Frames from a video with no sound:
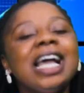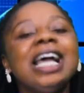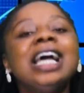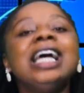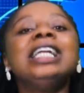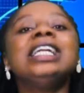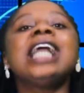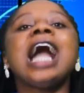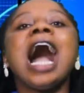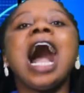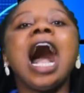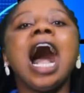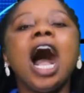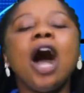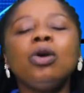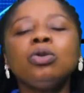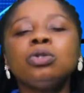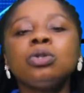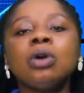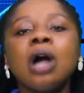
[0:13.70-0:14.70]
and
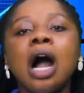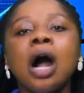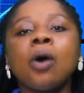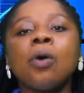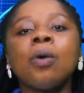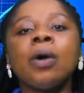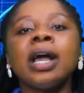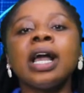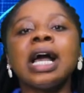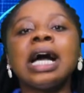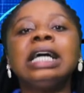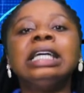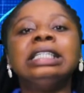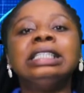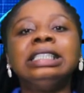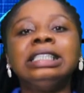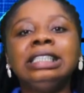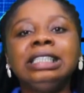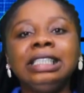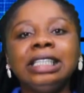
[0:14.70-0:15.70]
how to acquire
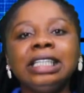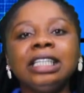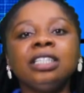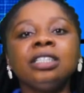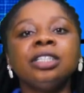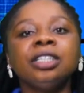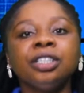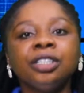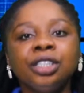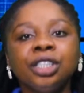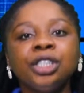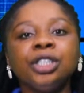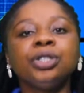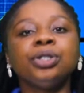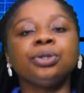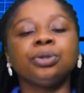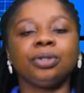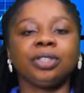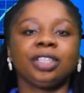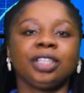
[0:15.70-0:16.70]
these
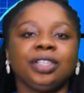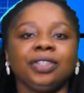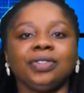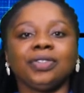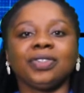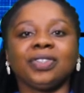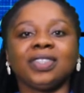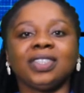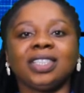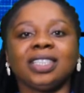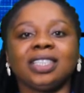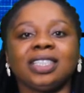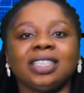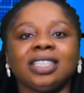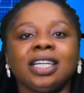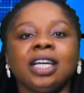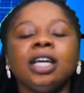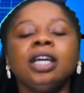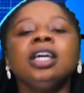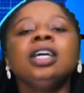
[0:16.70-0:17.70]
digital skills.
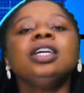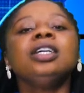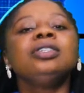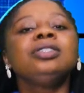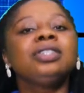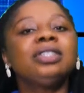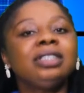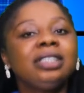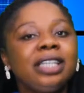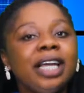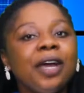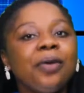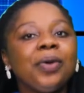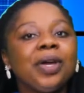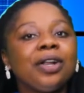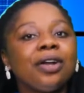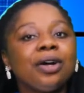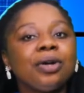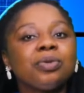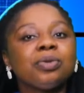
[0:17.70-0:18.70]
Today
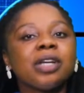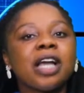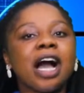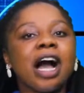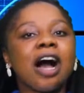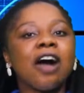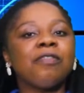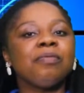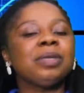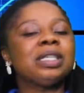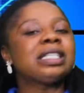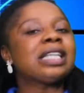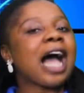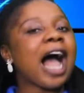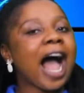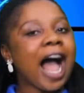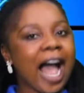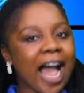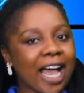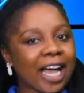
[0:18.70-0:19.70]
with us we have
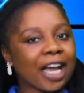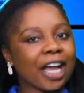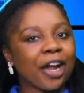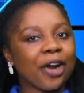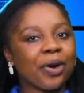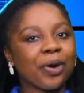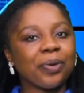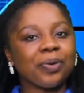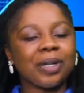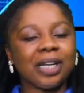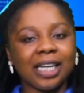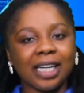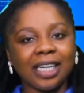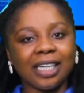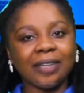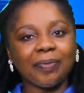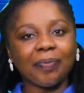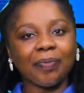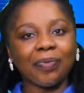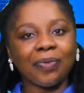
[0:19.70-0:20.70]
Mr. Ike
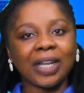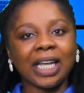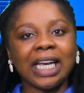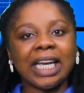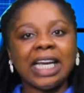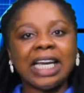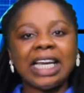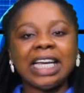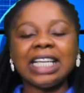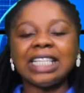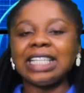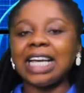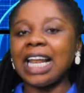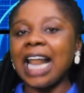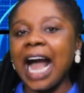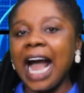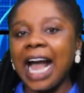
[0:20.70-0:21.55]
Erewole. He's an